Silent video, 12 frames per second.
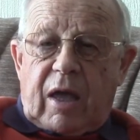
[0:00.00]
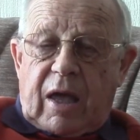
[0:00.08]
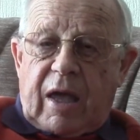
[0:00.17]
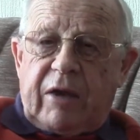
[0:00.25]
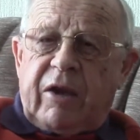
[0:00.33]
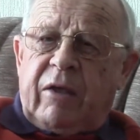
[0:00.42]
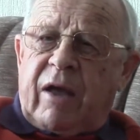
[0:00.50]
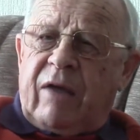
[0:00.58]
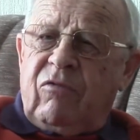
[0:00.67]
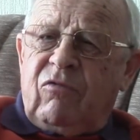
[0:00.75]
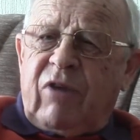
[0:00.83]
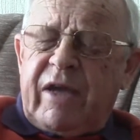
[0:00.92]
And I have
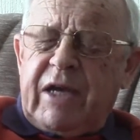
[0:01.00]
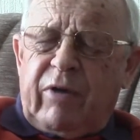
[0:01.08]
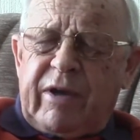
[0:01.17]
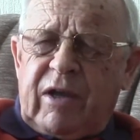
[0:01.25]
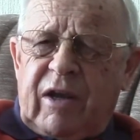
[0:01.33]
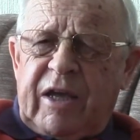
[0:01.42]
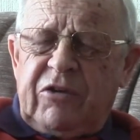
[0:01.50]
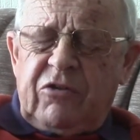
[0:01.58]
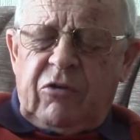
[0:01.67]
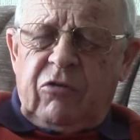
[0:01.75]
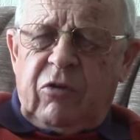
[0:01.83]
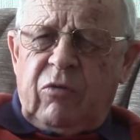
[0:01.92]
vague
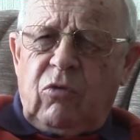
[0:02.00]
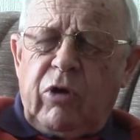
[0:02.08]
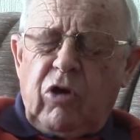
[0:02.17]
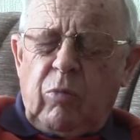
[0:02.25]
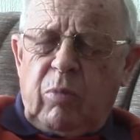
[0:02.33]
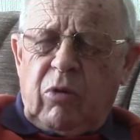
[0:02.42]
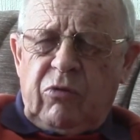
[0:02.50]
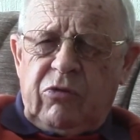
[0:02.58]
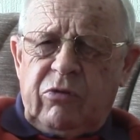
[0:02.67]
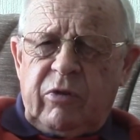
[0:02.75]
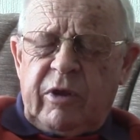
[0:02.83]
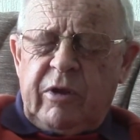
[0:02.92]
recollections of going up
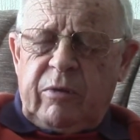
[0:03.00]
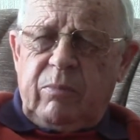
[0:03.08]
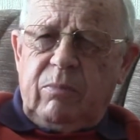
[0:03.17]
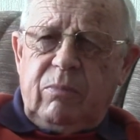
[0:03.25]
onto the